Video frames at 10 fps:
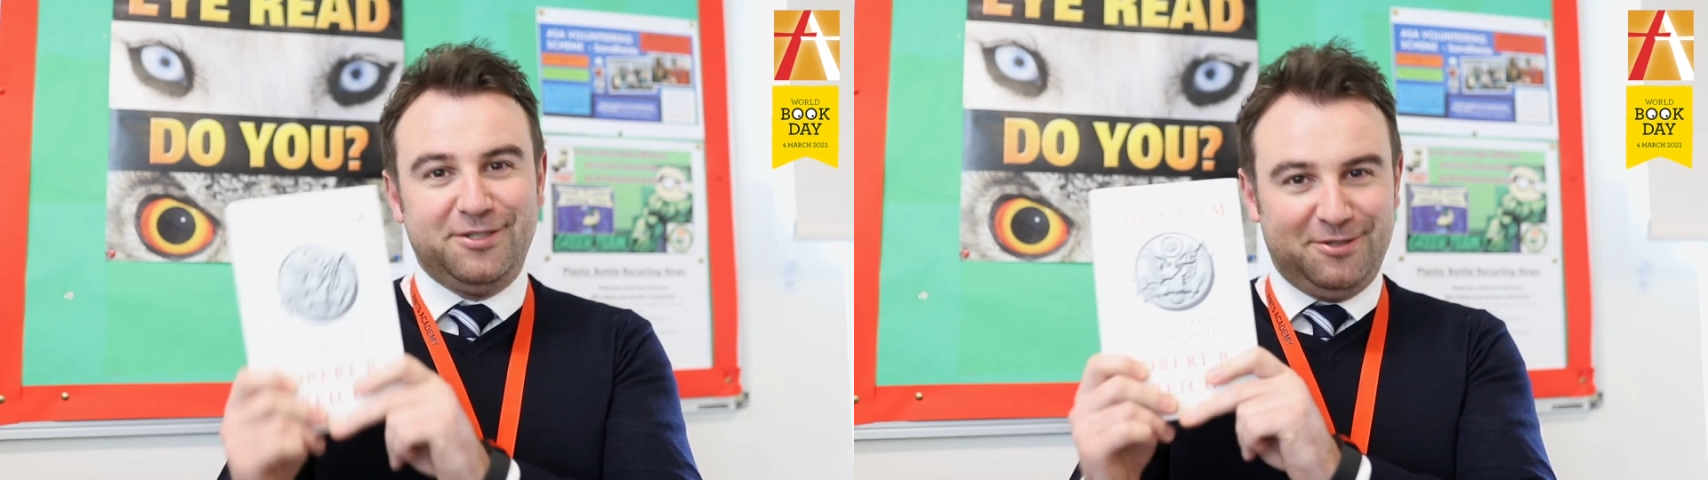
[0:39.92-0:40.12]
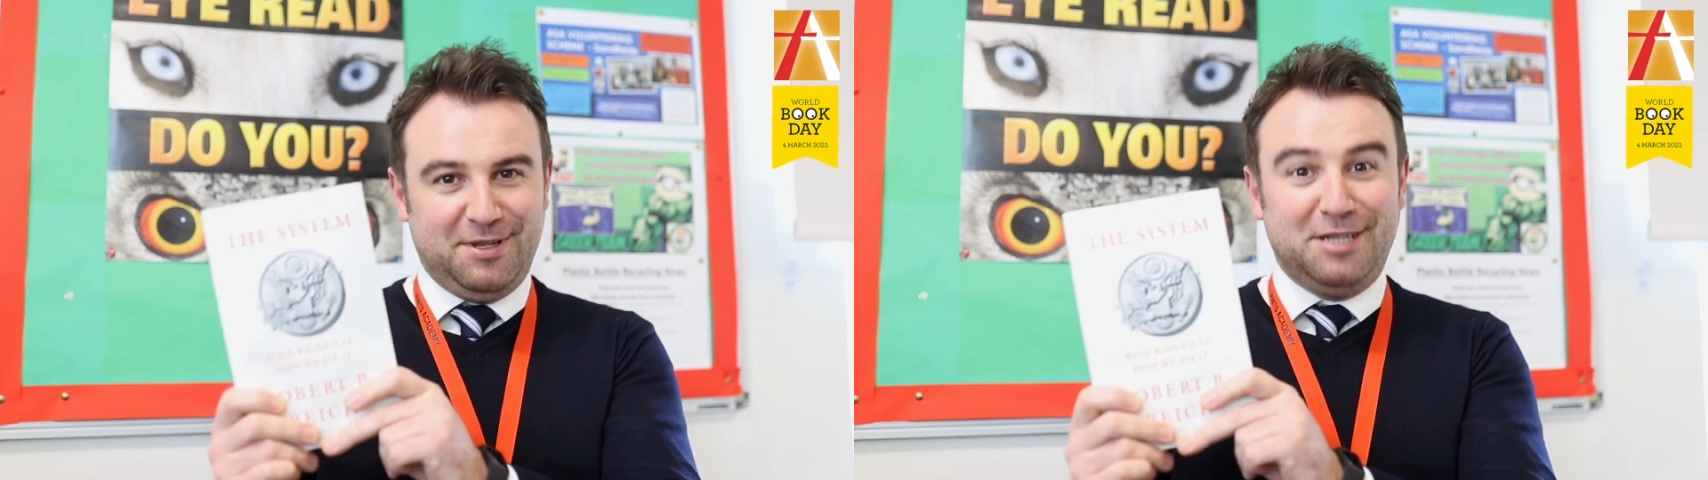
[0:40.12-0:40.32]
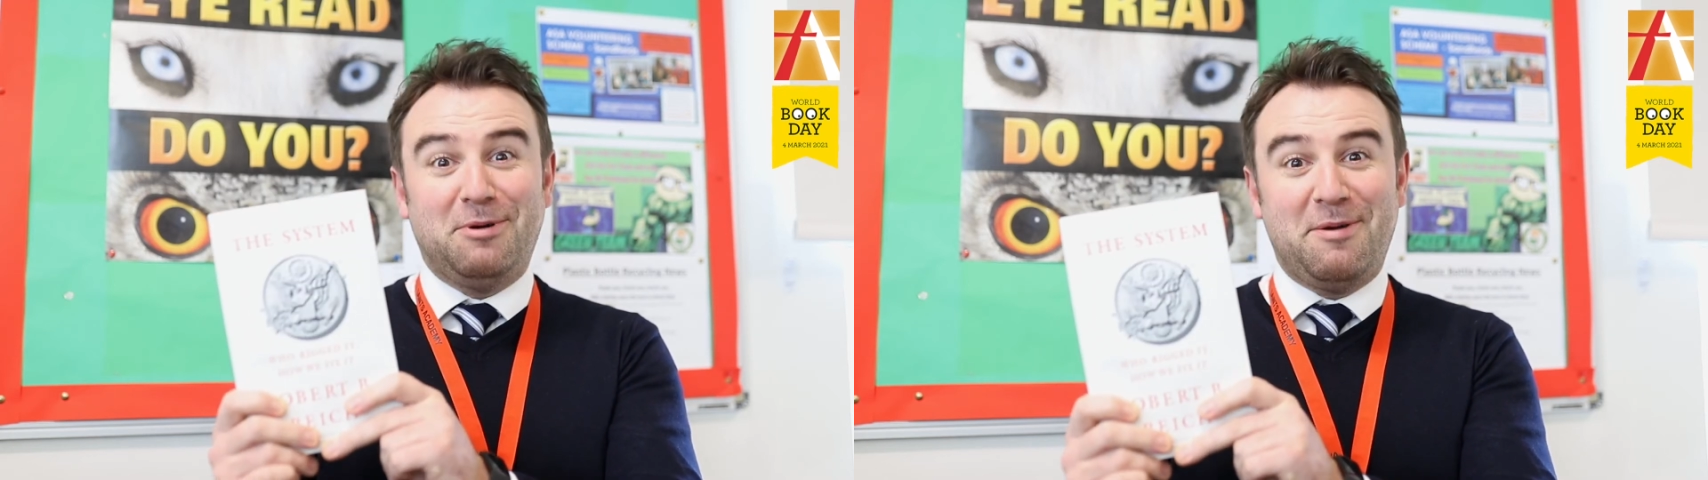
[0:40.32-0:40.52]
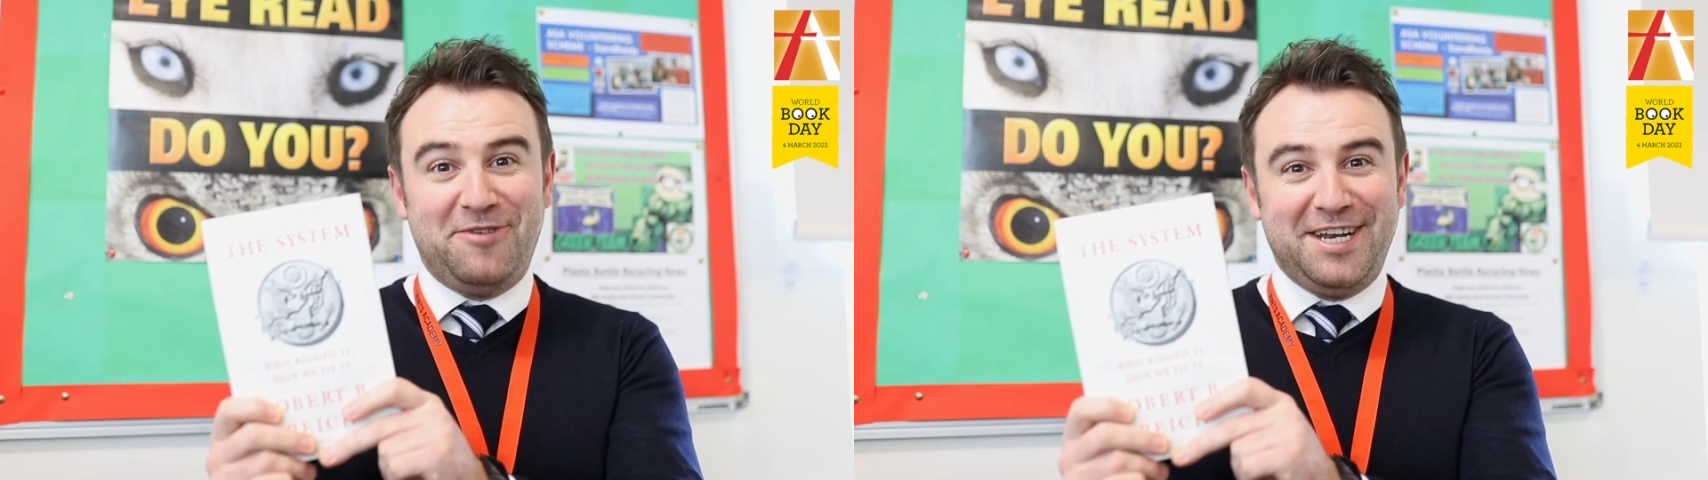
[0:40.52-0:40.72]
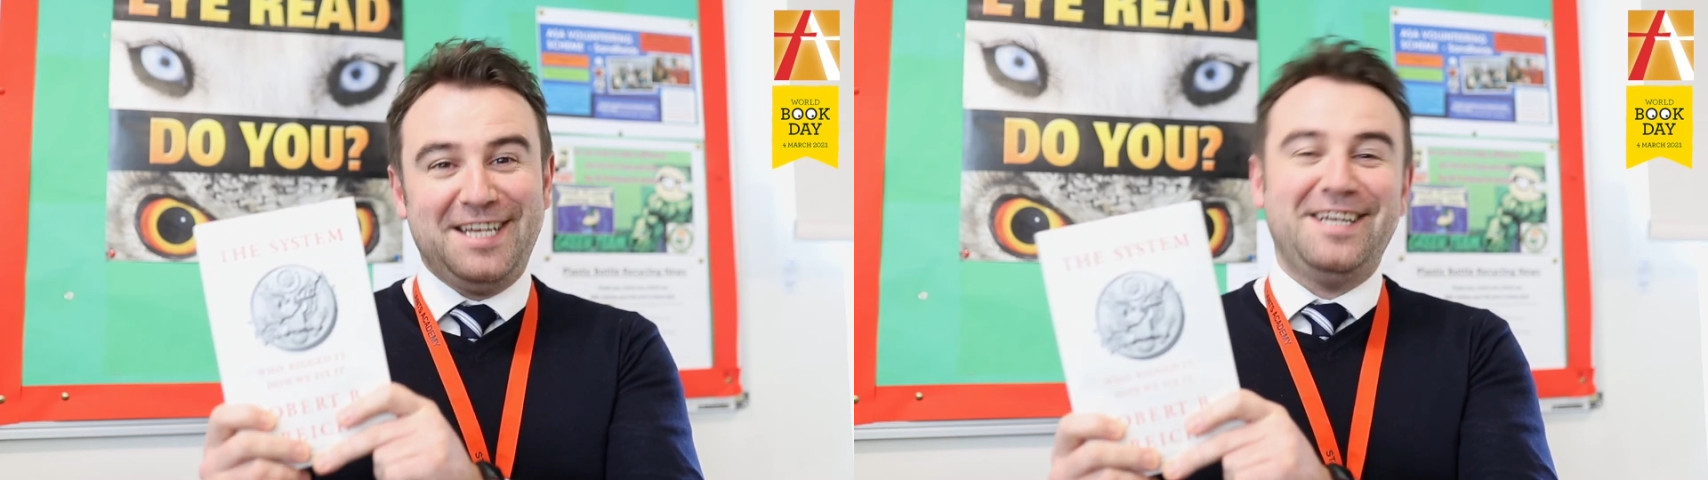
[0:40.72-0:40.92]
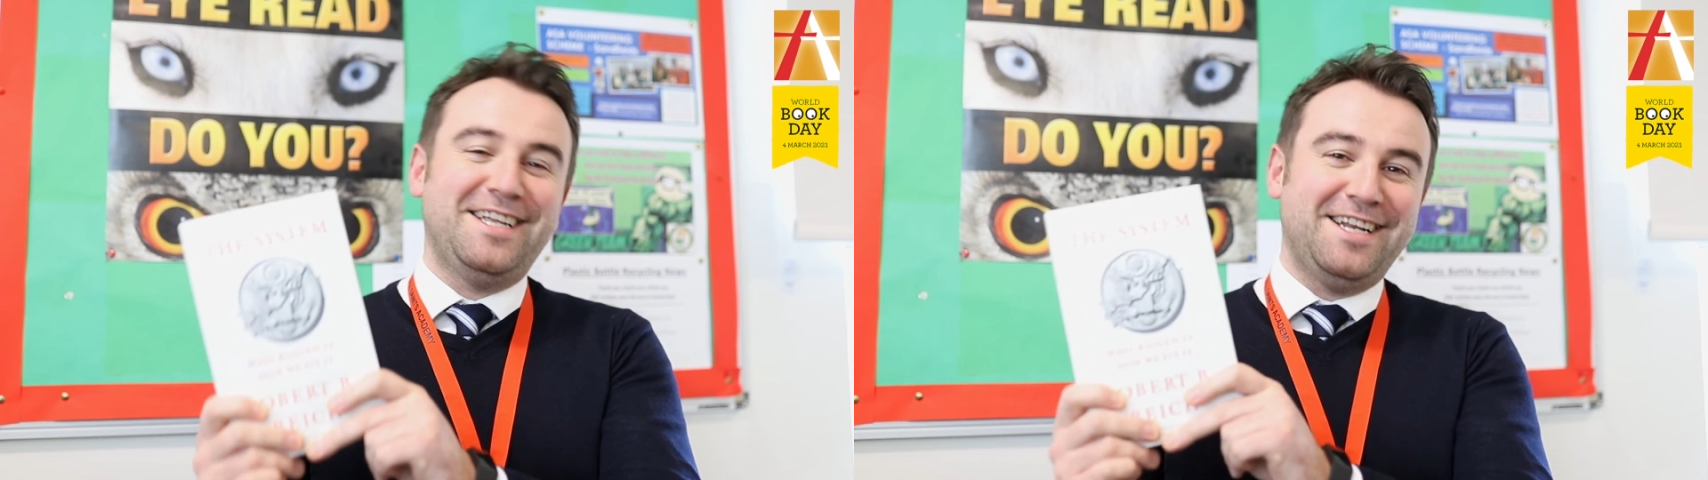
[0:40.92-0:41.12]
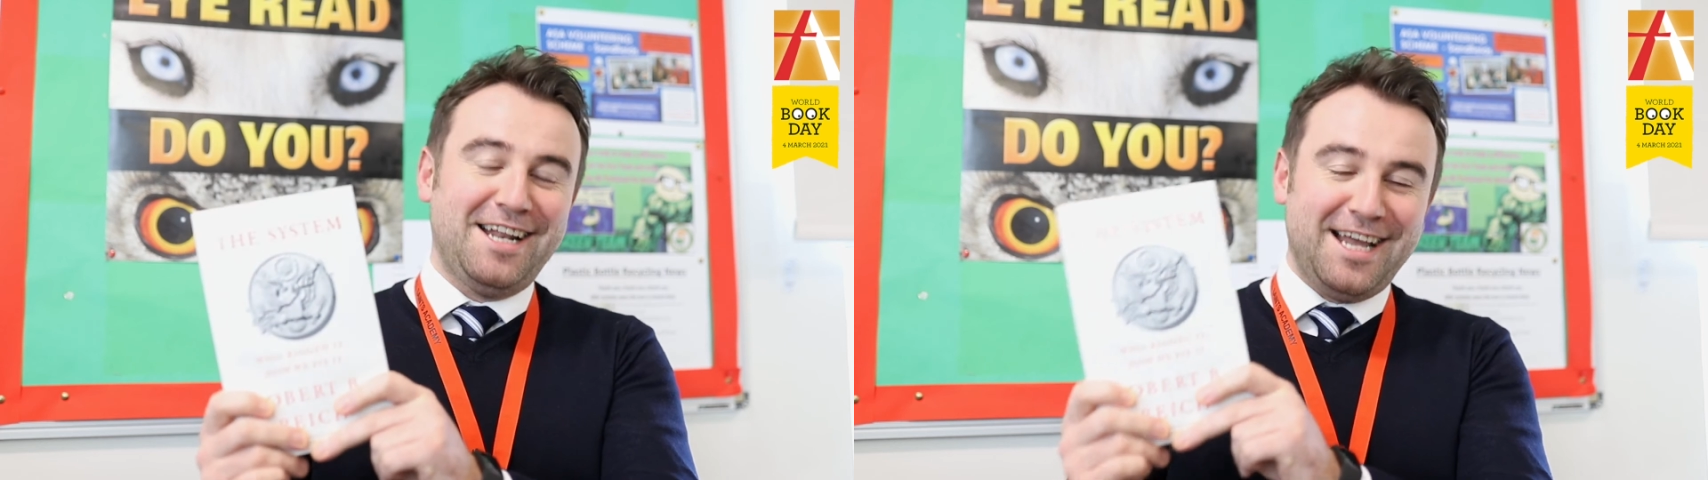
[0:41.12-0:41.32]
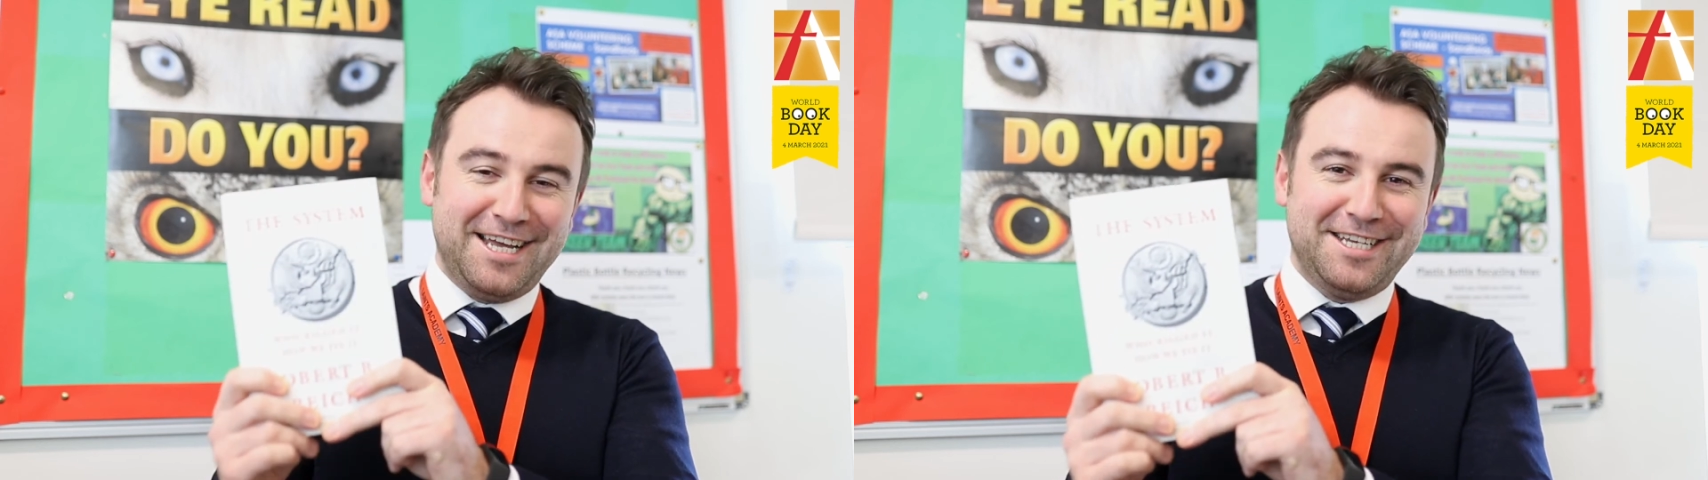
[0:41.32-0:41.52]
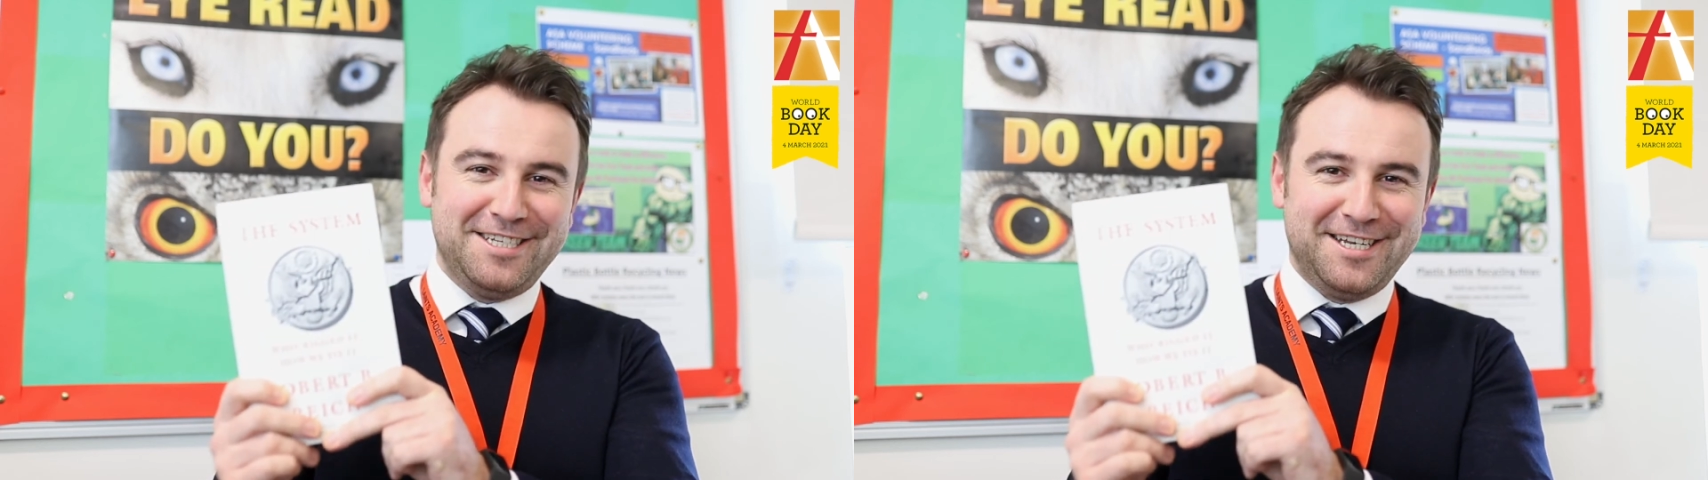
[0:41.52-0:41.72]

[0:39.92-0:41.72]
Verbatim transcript: So that's what I'm reading and I like it.